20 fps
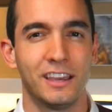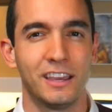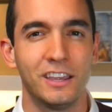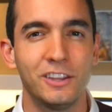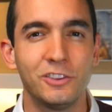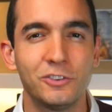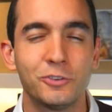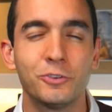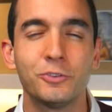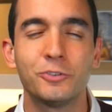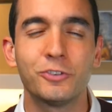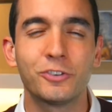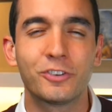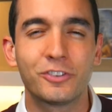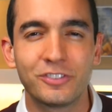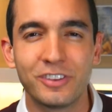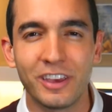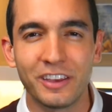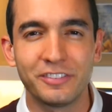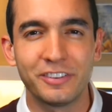In two
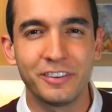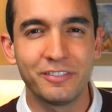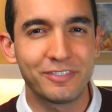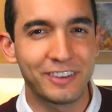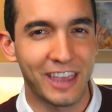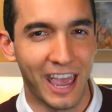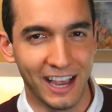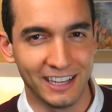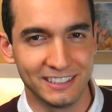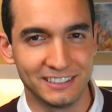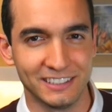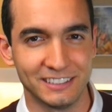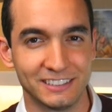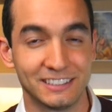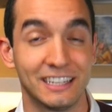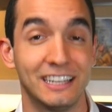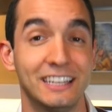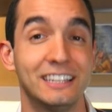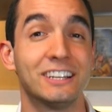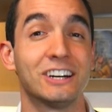successive
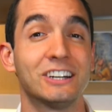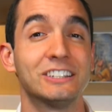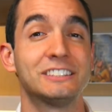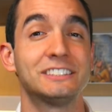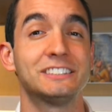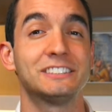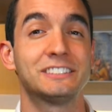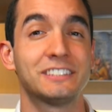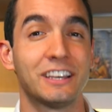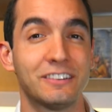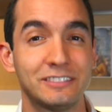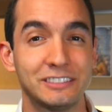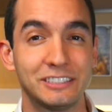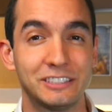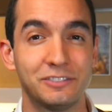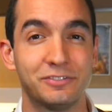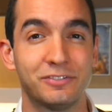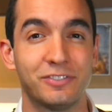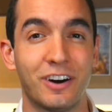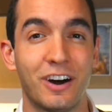cases, in
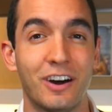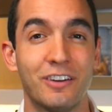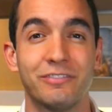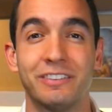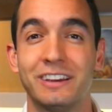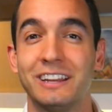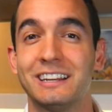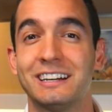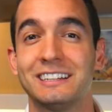1975 and